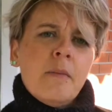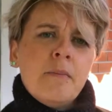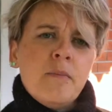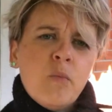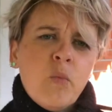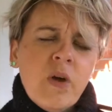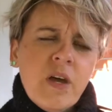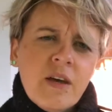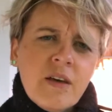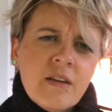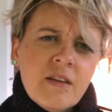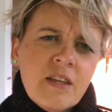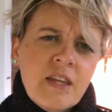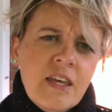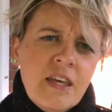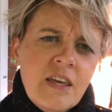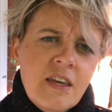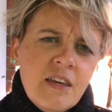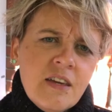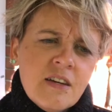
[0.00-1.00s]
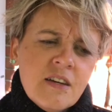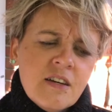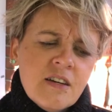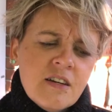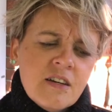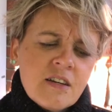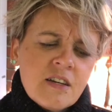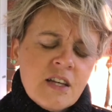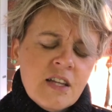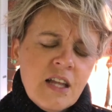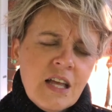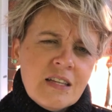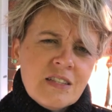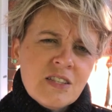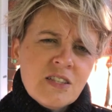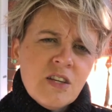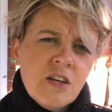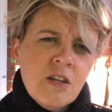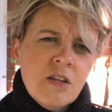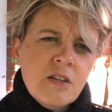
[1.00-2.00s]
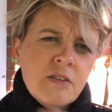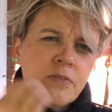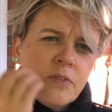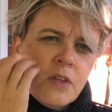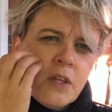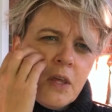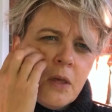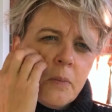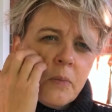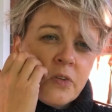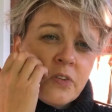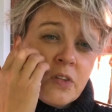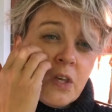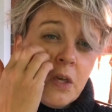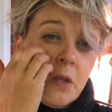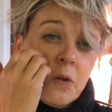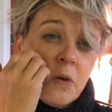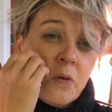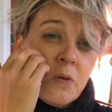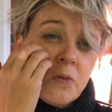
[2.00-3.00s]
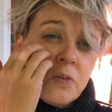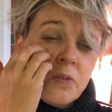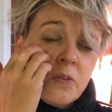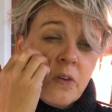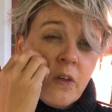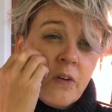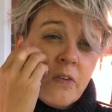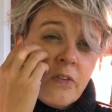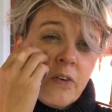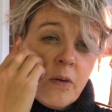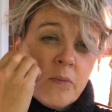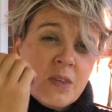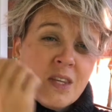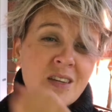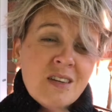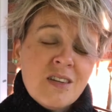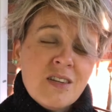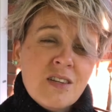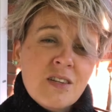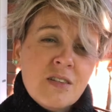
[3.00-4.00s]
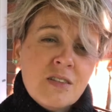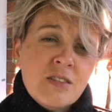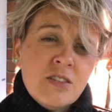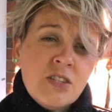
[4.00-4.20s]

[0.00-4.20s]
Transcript: well, he collected all of the mosquitoes from the